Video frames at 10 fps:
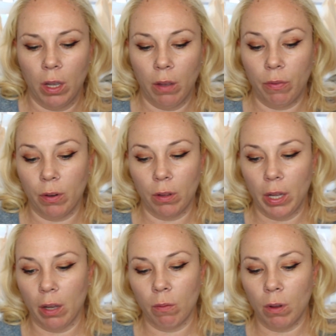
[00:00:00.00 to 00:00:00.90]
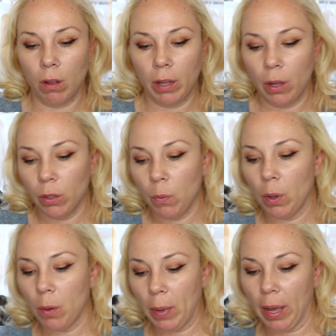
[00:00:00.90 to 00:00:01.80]
If you're like, well, I only
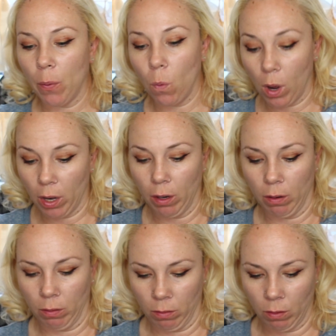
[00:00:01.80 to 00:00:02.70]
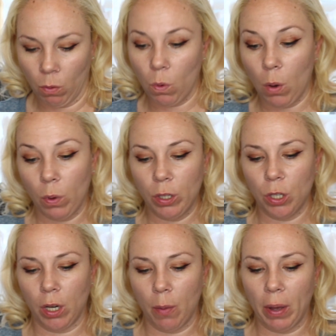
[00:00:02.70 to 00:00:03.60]
want to buy one, what one
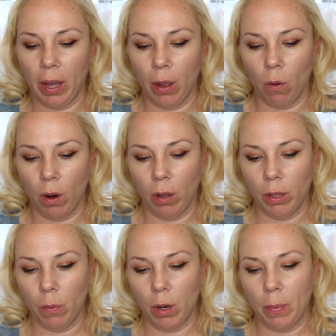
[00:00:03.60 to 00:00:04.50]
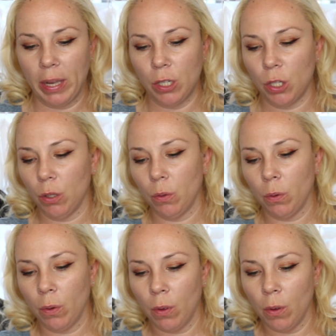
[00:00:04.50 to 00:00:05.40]
should I buy? Or I only want to buy two,